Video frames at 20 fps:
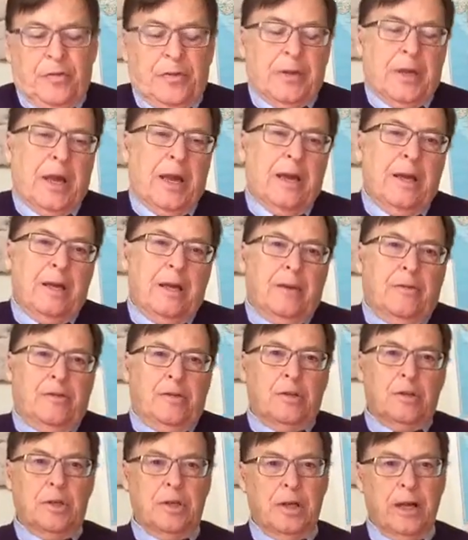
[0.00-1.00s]
Okay, if
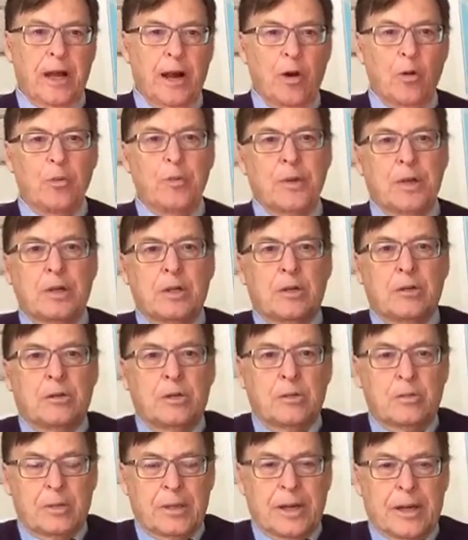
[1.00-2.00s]
you need help, it
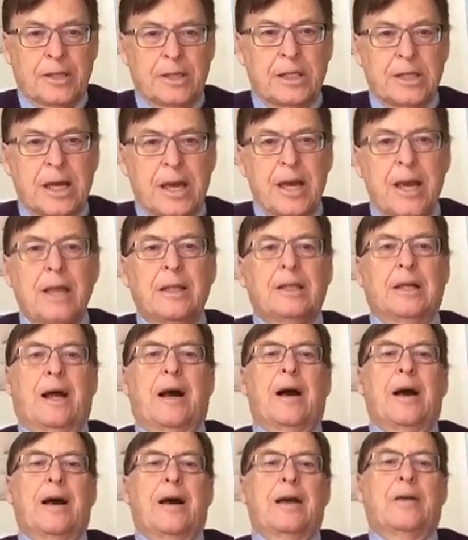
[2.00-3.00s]
goes without saying
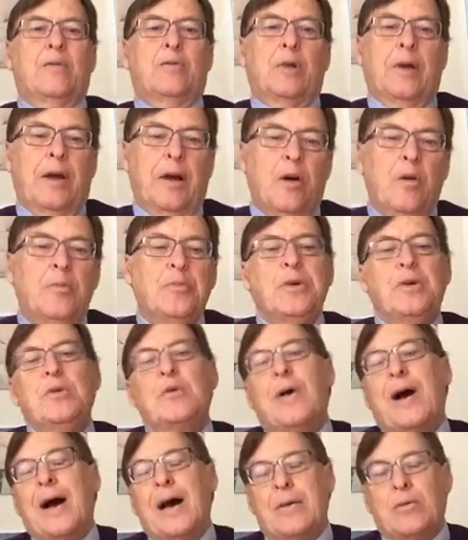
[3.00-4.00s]
that I will help
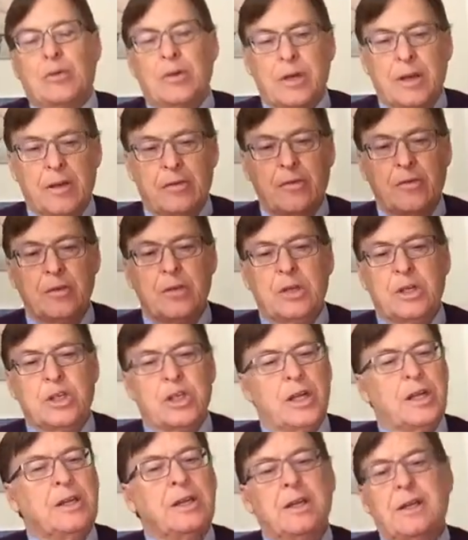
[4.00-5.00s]
you. I will give you an
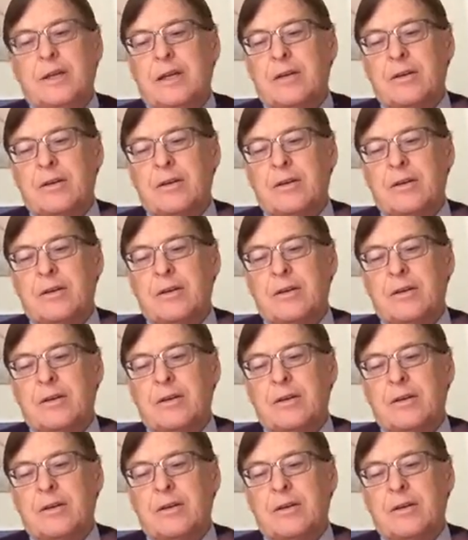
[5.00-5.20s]
agenda.